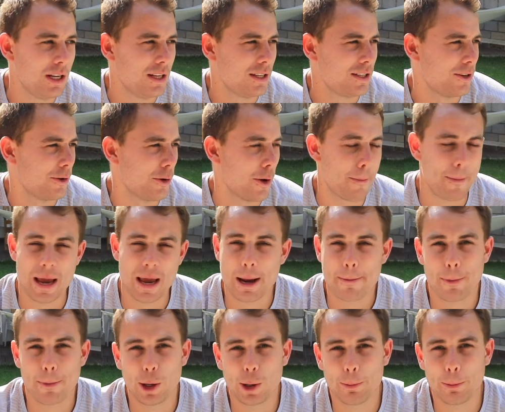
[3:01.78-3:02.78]
to a ping
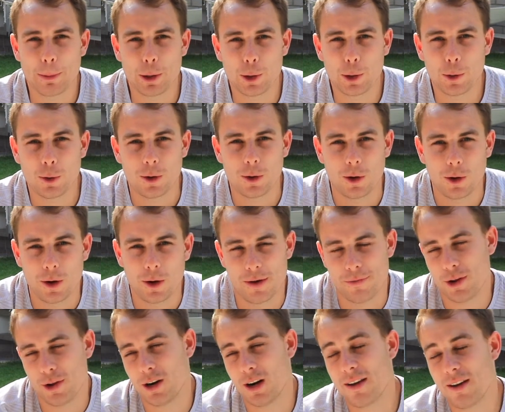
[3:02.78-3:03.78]
pong ball. If you
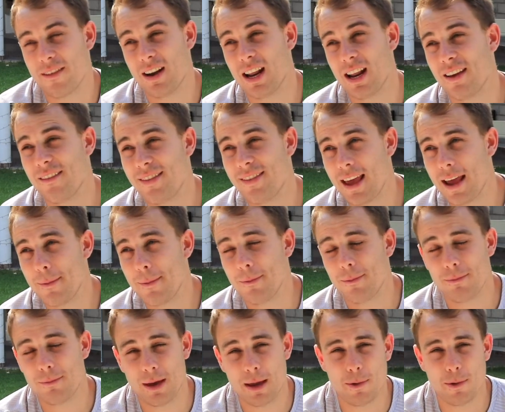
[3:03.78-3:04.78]
don't have any of them,
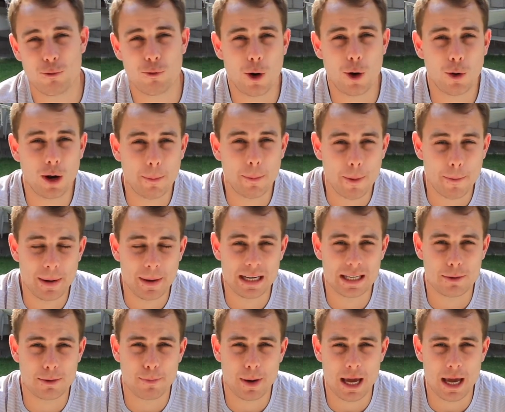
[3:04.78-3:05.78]
maybe roll up a piece
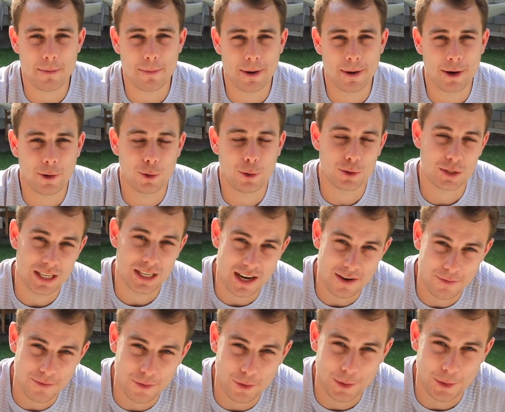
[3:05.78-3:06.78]
of paper or tin
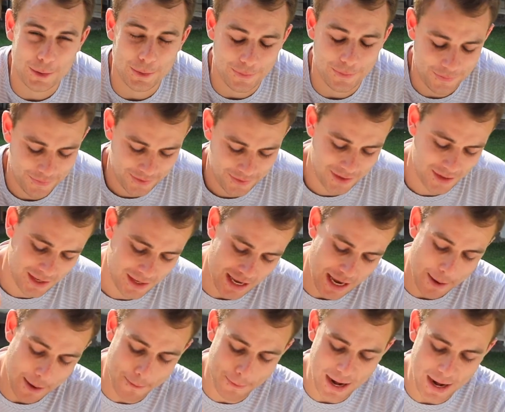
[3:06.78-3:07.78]
foil
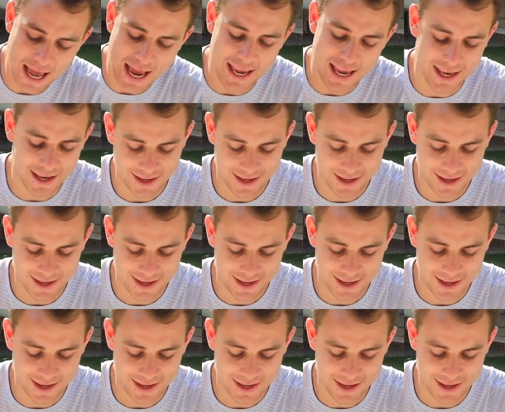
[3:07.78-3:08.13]
and play.